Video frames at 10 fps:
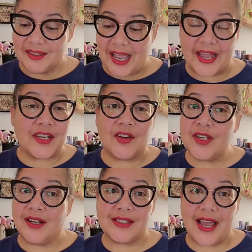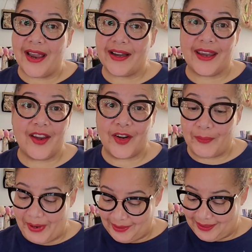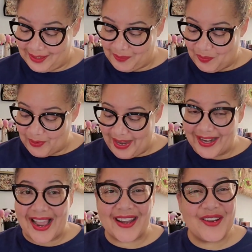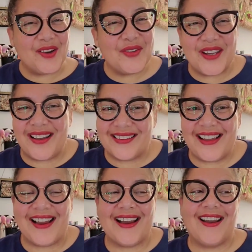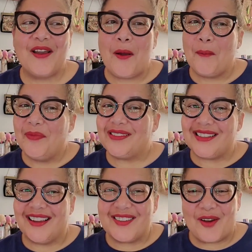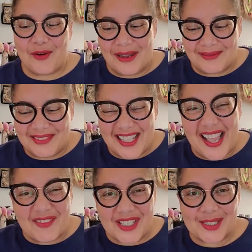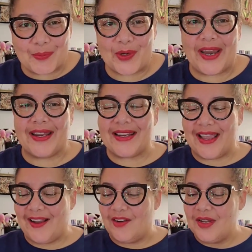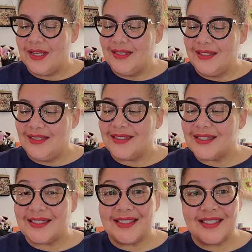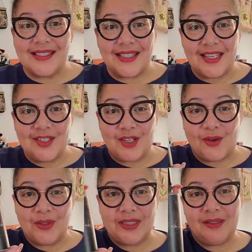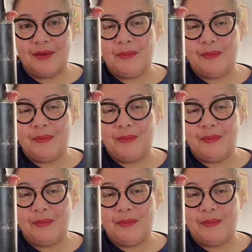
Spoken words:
I know y'all tired of hearing about this brand. I know y'all are, but y'all know I love this brand now. This is Idolin